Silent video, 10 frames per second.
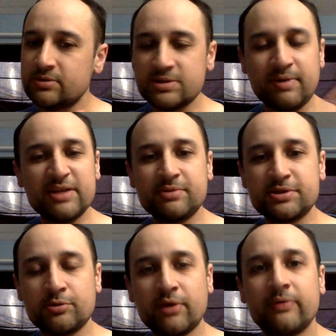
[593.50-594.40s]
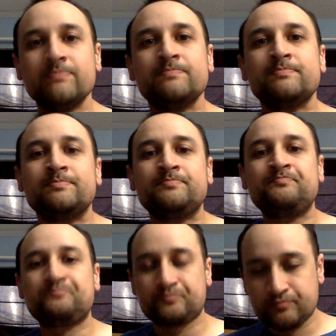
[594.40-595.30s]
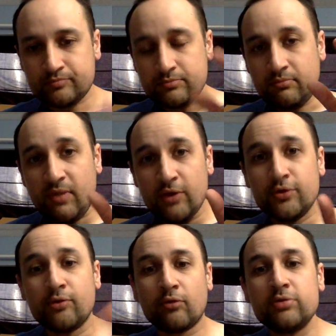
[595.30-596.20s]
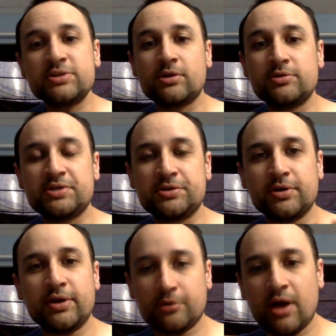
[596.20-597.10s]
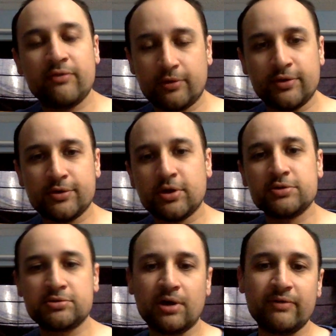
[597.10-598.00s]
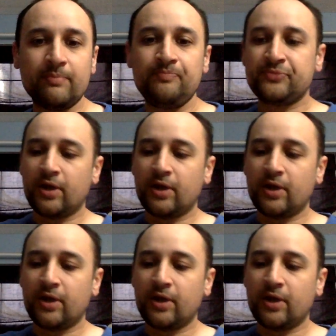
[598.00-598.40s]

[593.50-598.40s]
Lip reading: spice mixture, whatever, you can roast those in your oven or in your toaster oven.